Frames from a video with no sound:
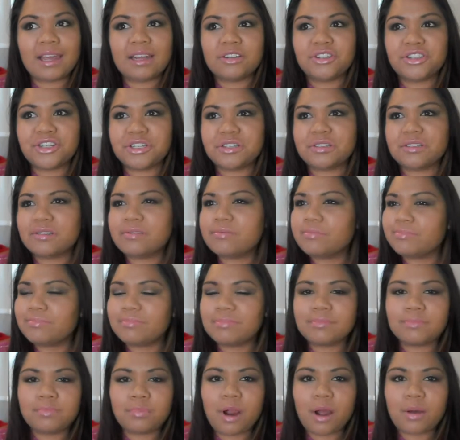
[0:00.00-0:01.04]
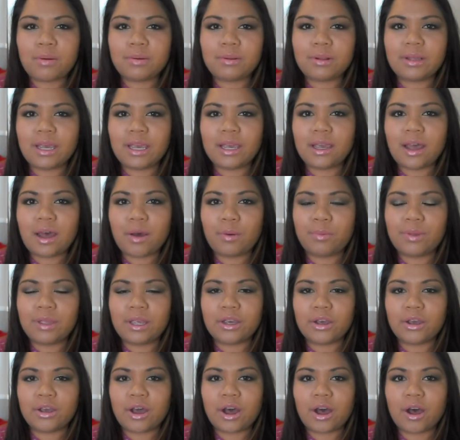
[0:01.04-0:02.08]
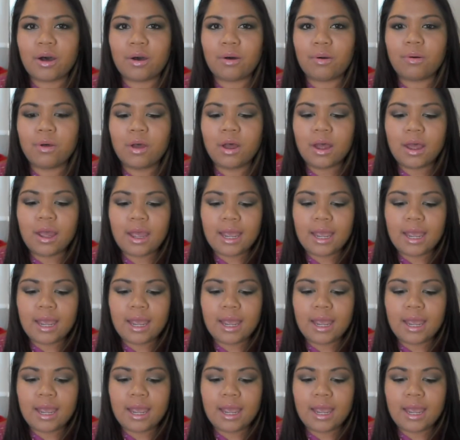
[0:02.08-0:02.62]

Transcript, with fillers: just probably a week ago,